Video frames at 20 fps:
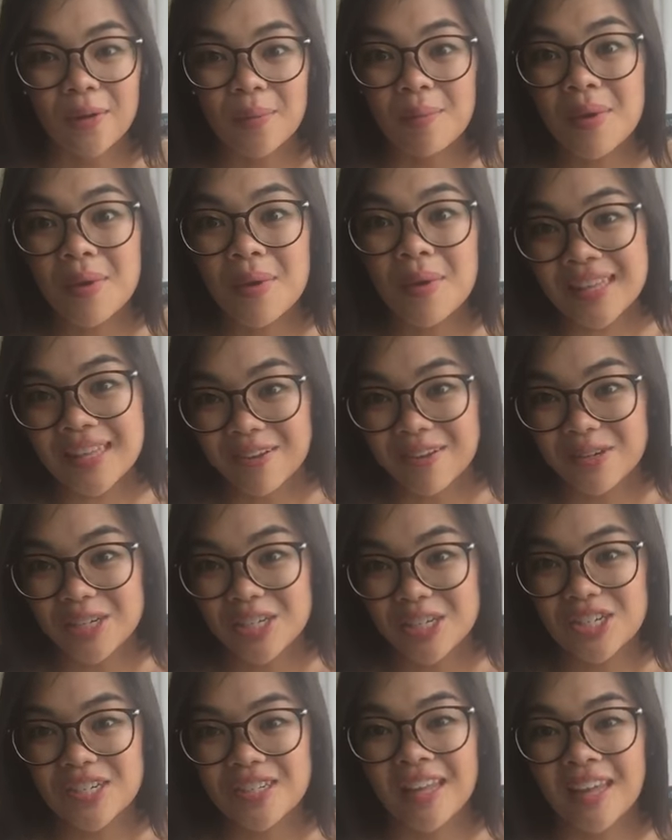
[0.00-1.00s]
meta
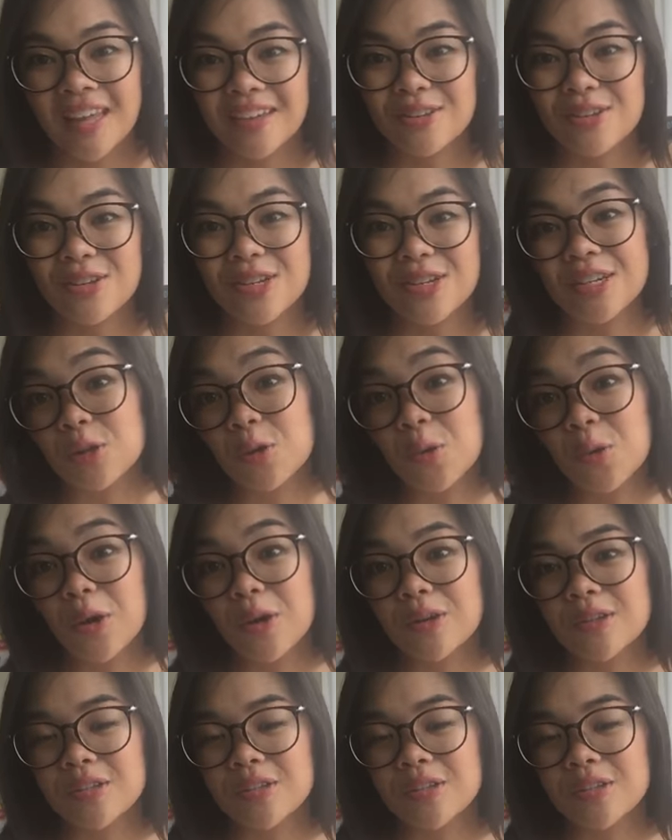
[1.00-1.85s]
language that you can quote?